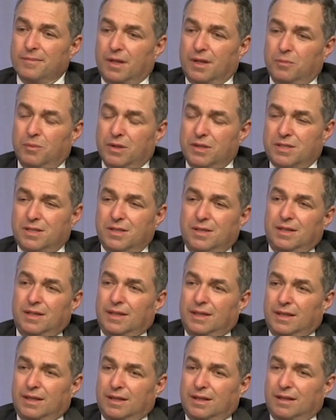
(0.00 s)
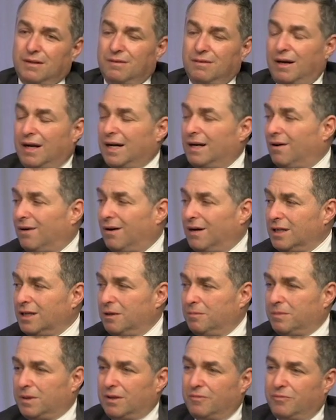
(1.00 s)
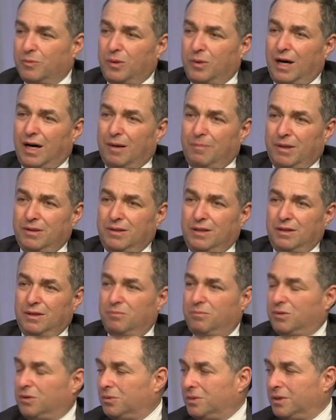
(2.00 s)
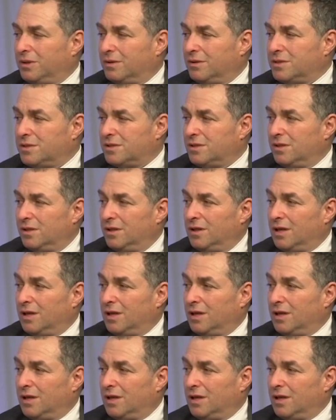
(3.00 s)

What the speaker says: was the argument of, well, how about the employers?